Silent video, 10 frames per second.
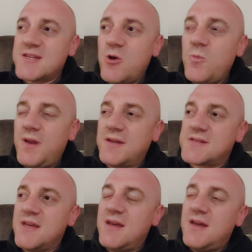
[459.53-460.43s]

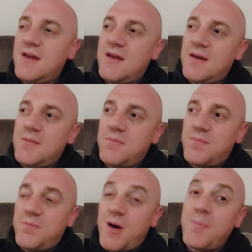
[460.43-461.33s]
openings
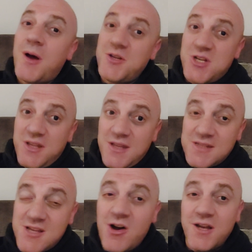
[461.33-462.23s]
by punching the
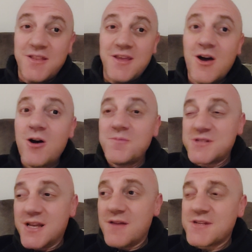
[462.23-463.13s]
inside of the
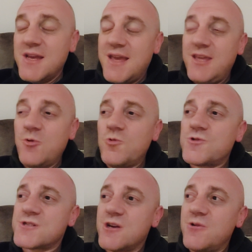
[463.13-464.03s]
arms, the gloves. He
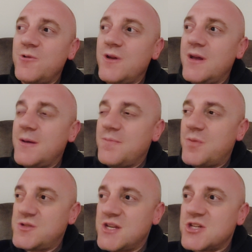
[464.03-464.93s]
also
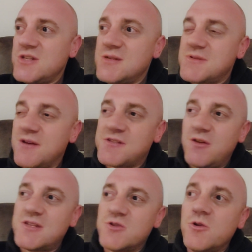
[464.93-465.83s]
positions himself,
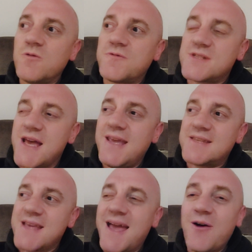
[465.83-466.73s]
so he sort of
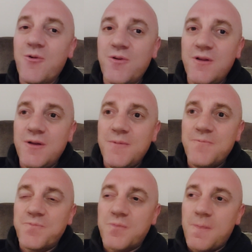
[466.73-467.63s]
takes out,
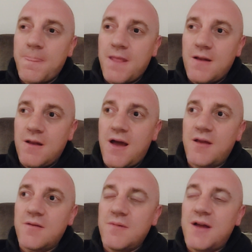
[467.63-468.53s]

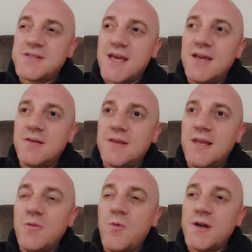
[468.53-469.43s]
like, I'd say
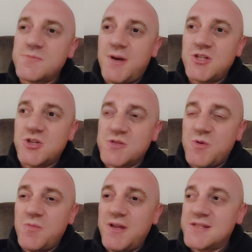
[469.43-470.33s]
Dillian White's best shot's
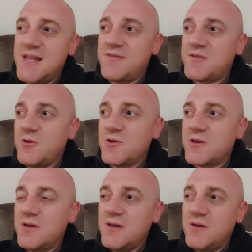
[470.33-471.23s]
probably his left
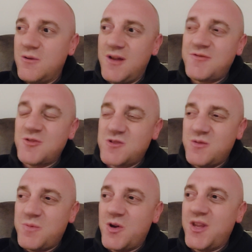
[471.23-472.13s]
hook, or left hook to
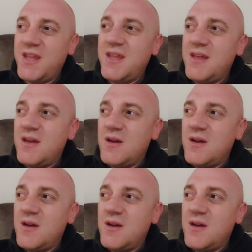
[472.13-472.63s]
the body.